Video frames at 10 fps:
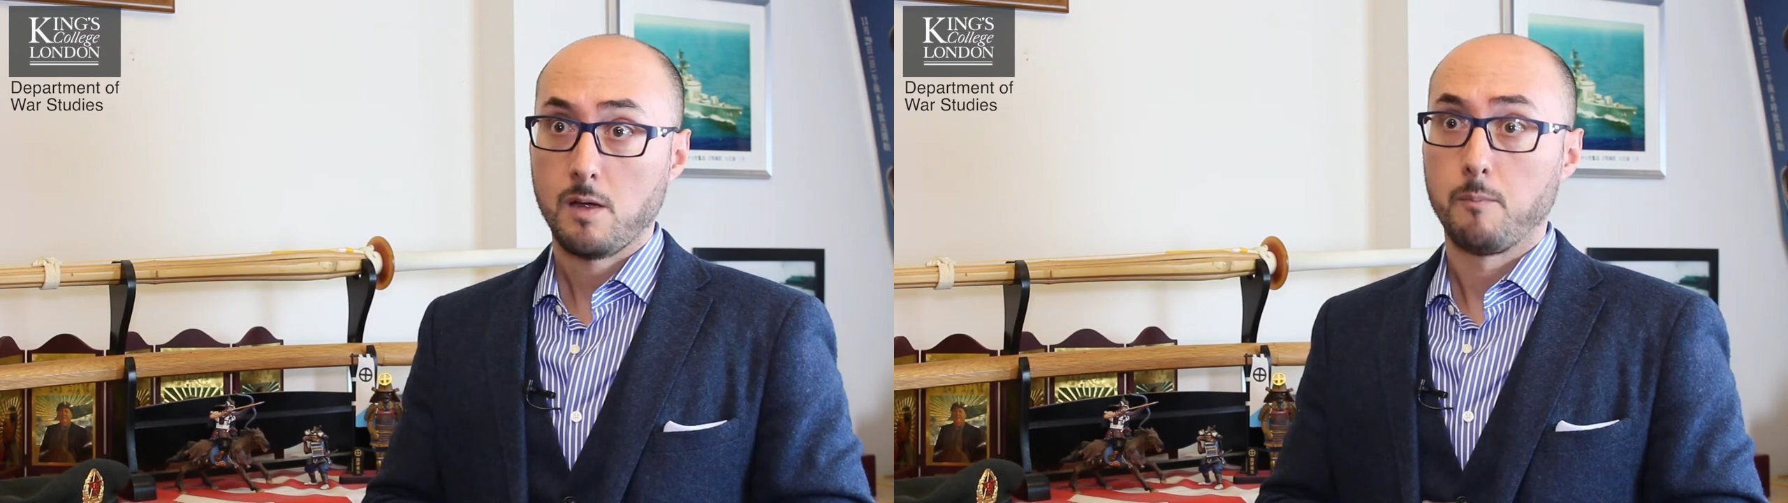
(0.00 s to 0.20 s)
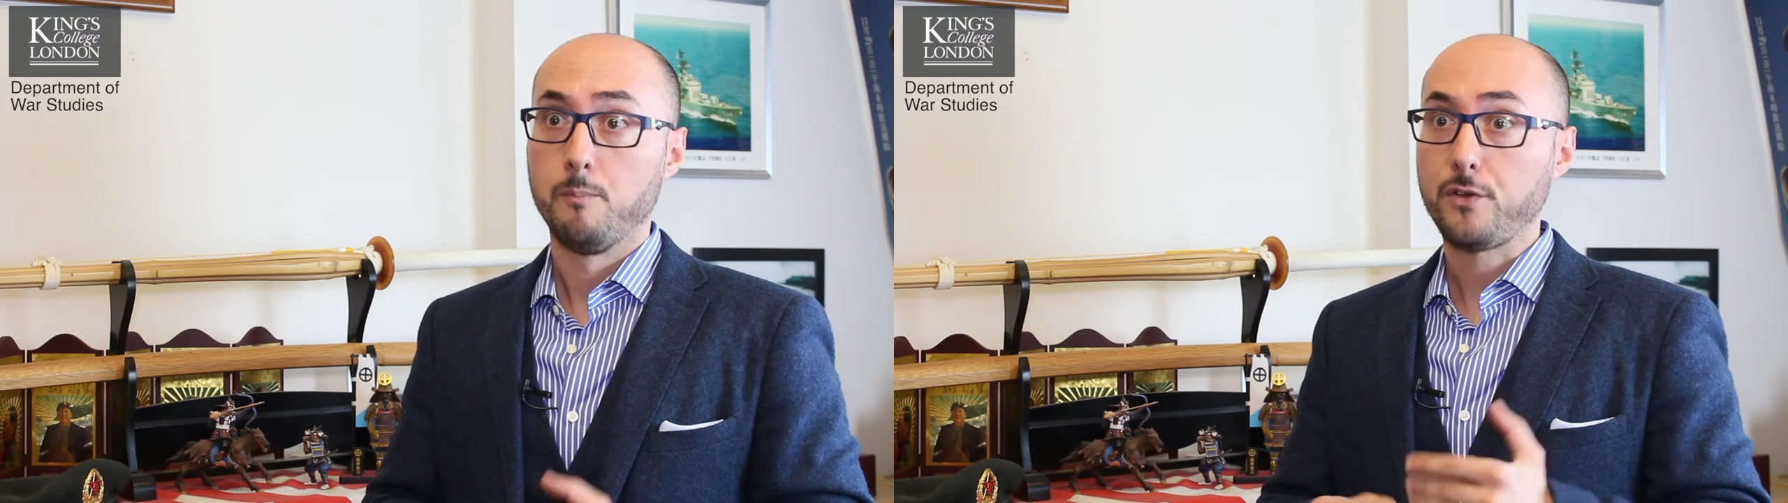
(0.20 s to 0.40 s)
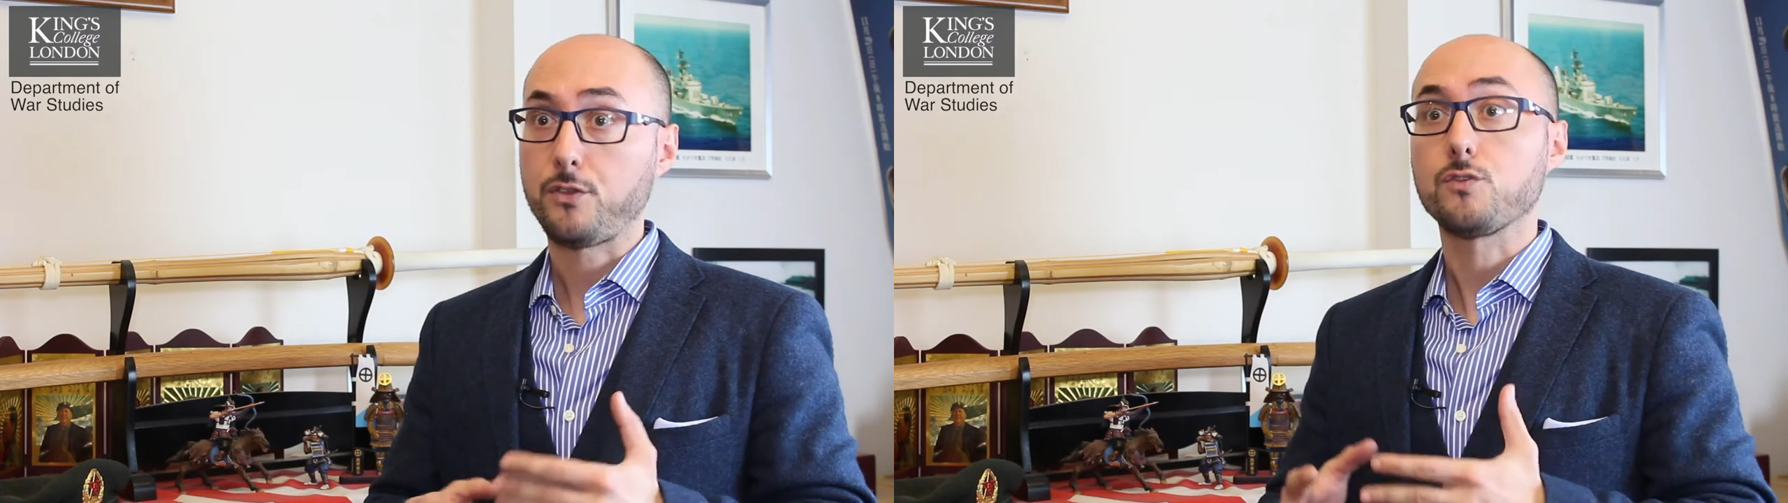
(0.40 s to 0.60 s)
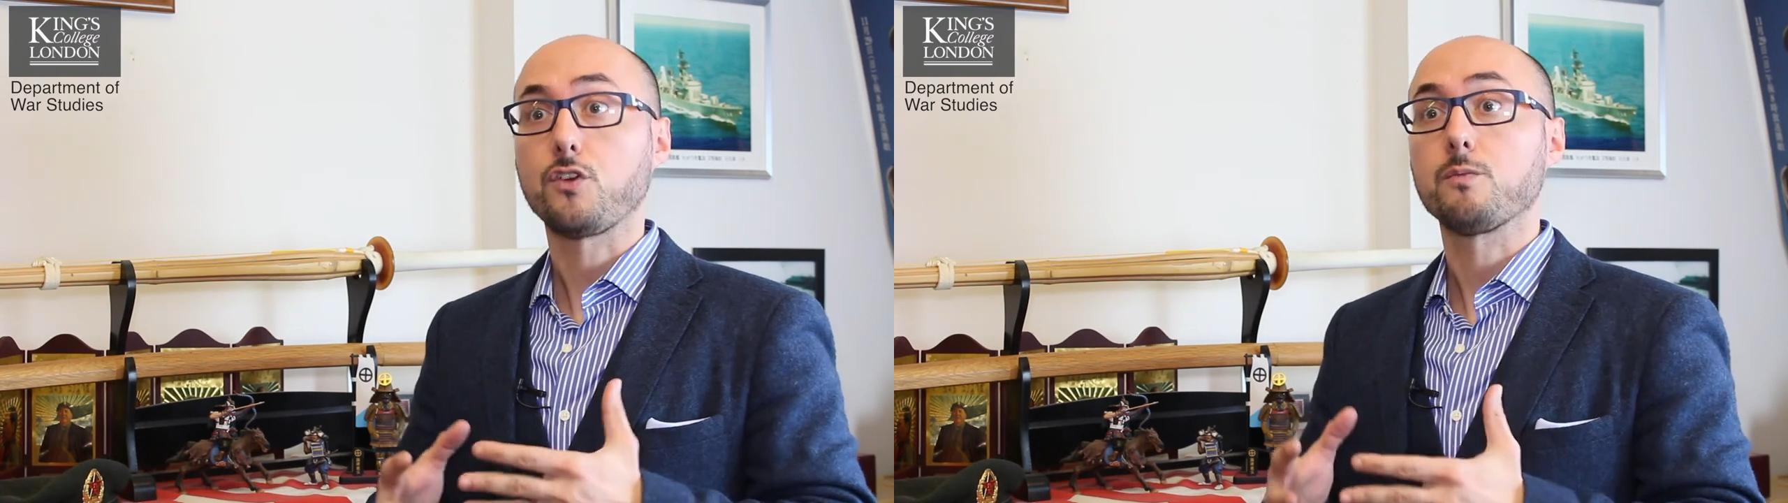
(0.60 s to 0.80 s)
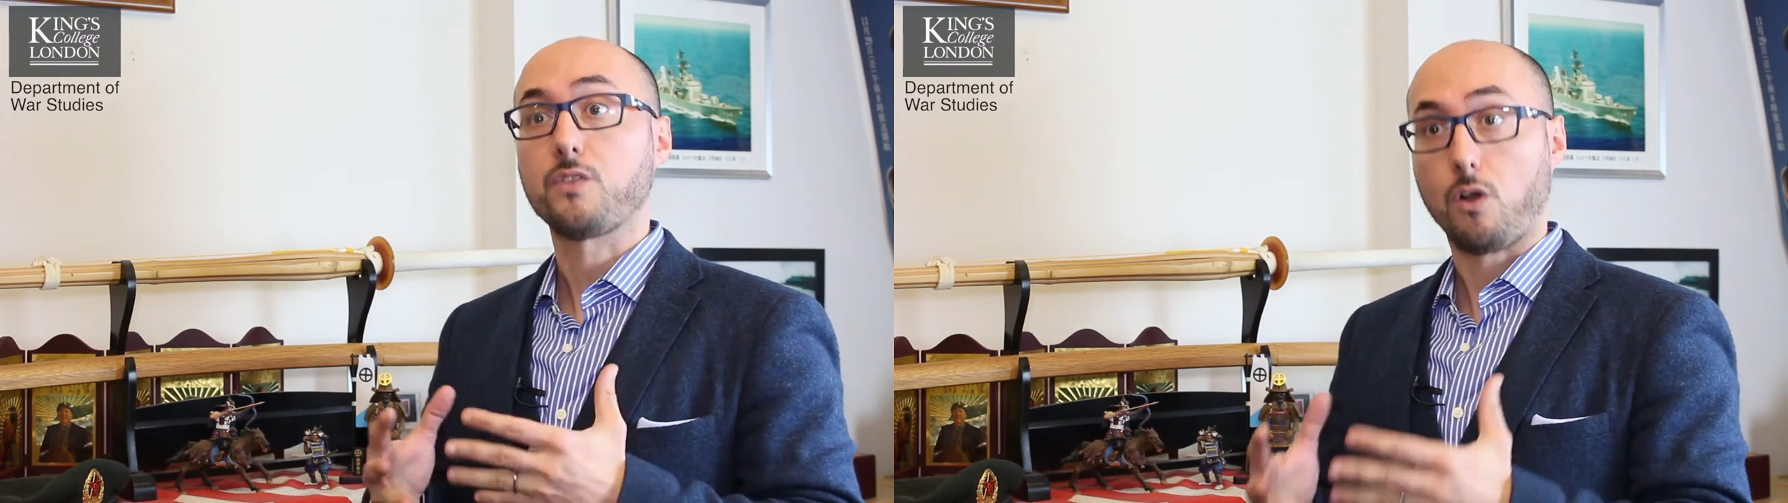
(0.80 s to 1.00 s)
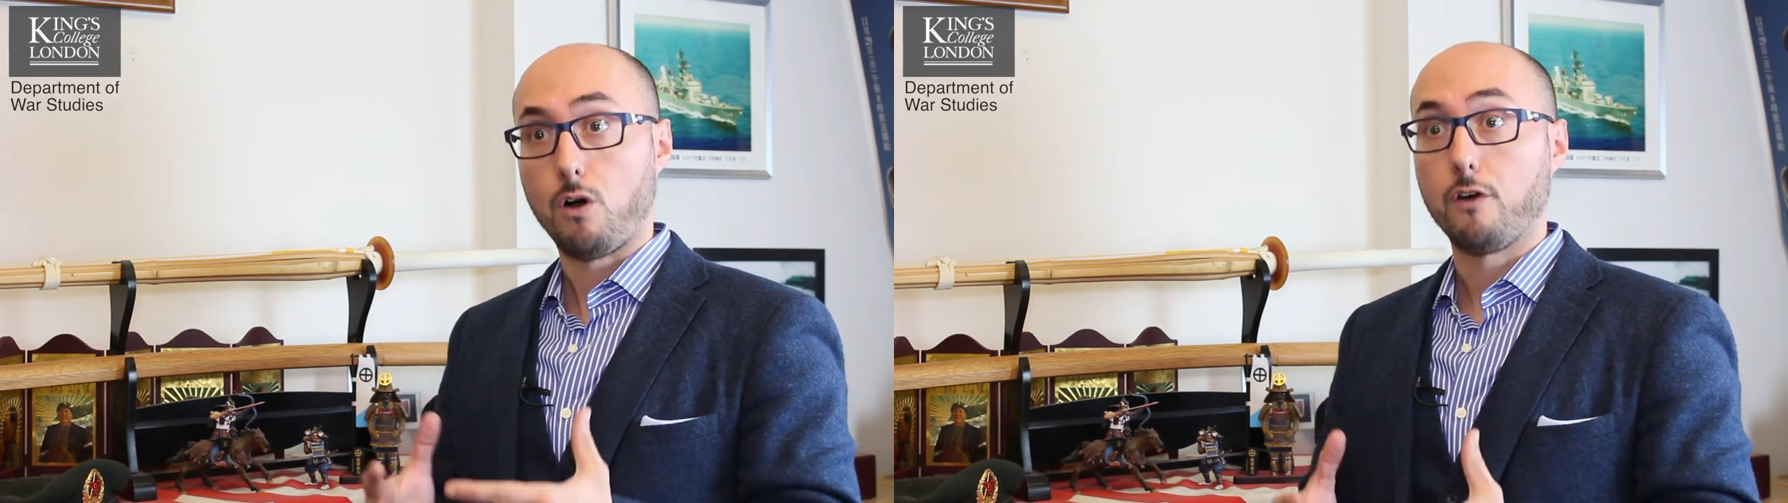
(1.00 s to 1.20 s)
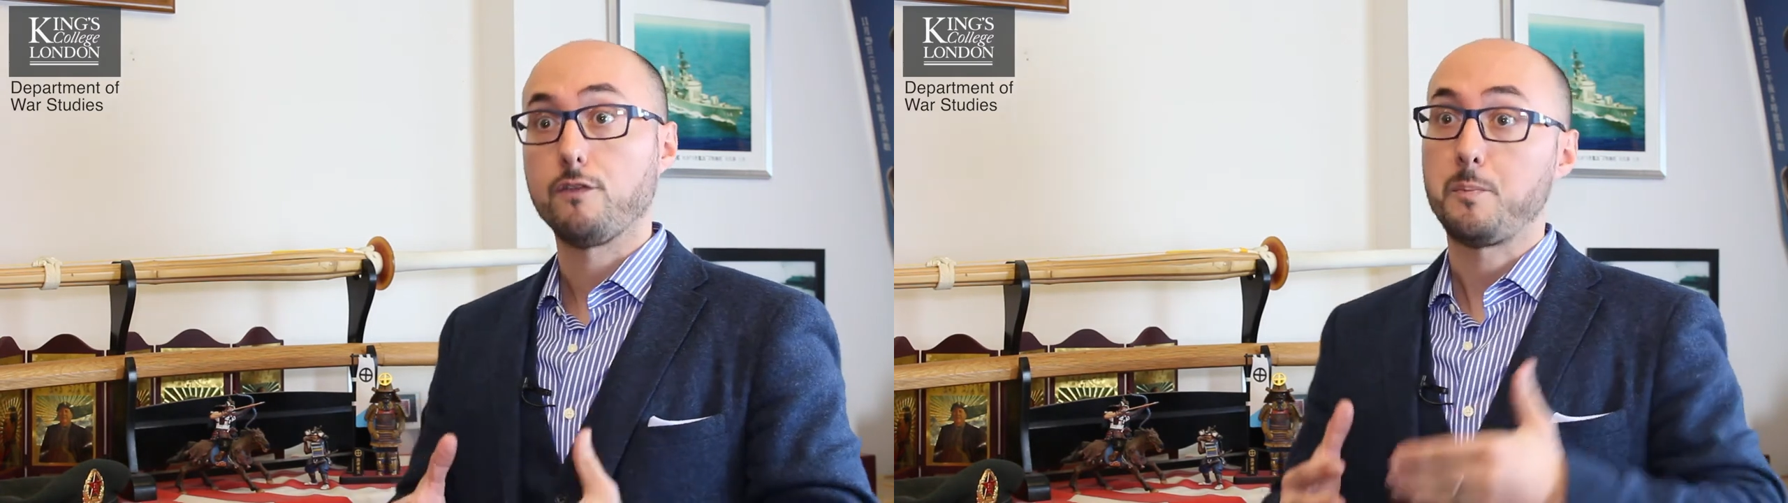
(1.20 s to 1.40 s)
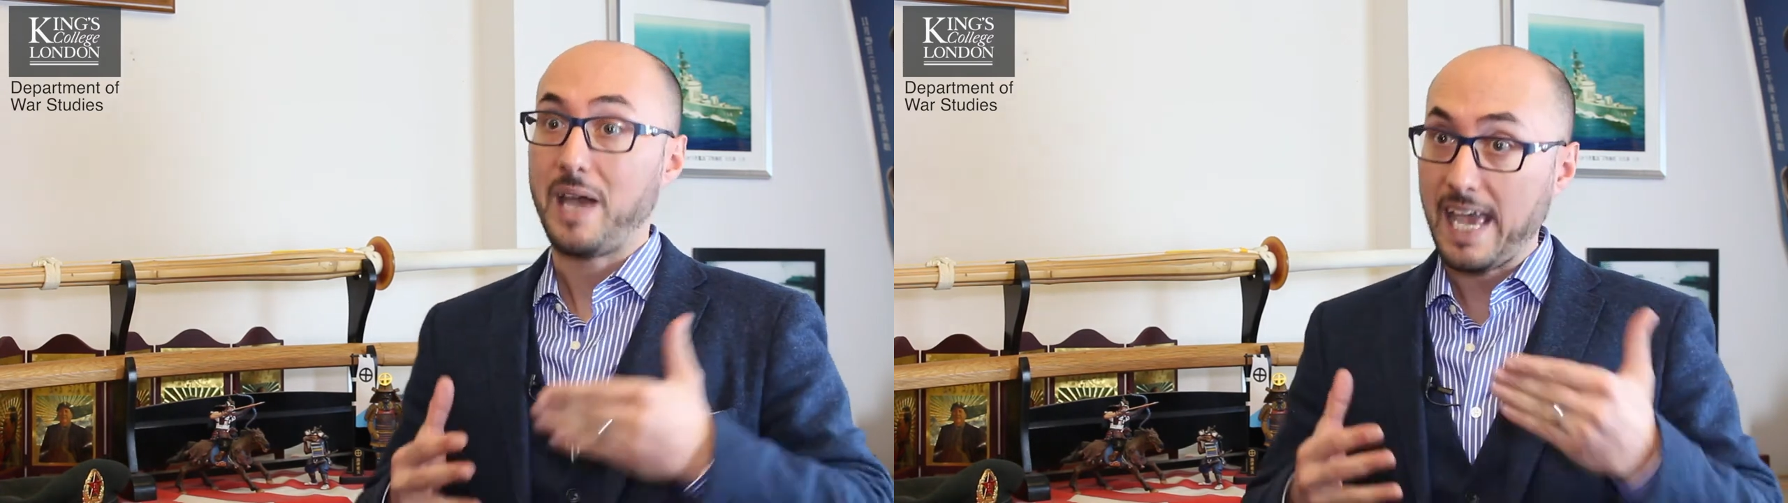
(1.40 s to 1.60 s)
both in terms
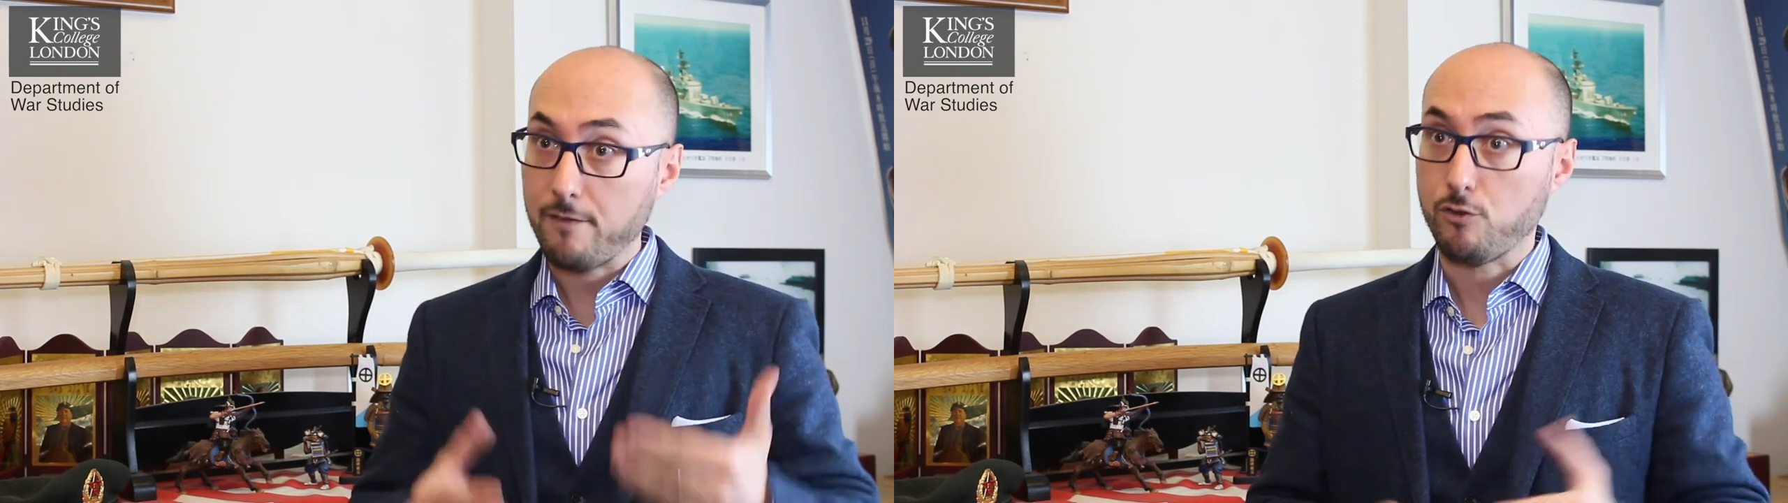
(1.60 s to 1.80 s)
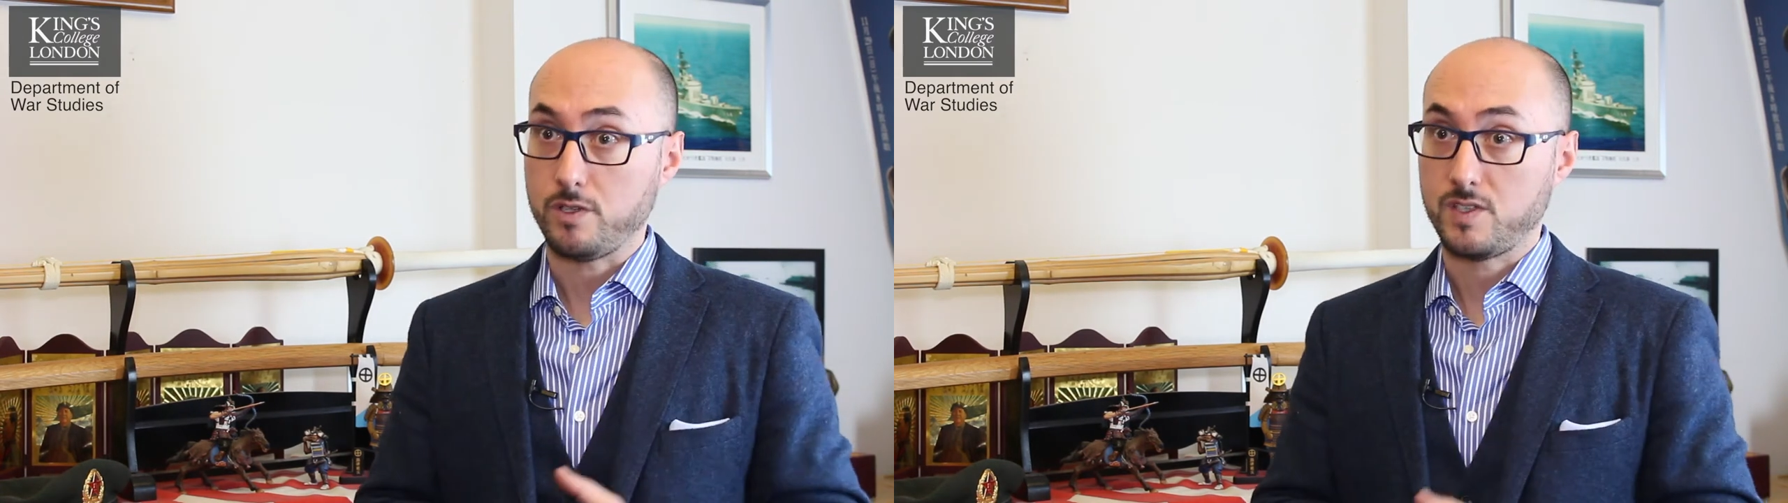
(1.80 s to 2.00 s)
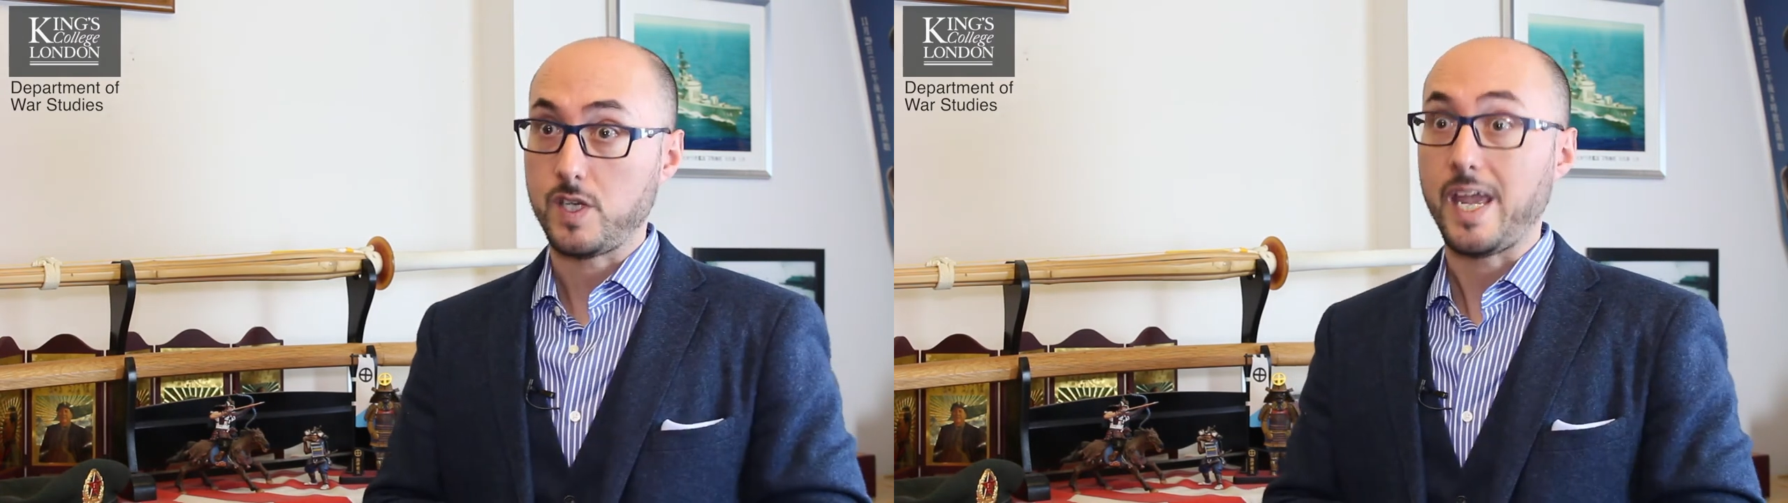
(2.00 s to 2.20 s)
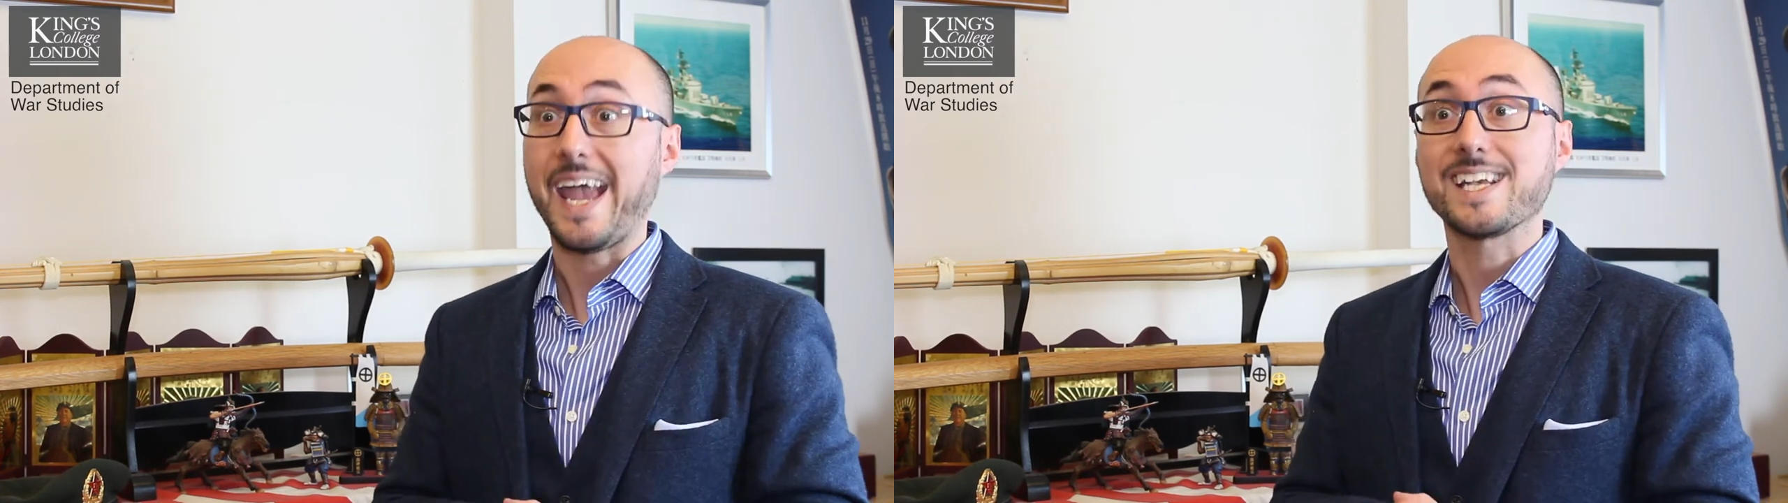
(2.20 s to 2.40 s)
of behavior at sea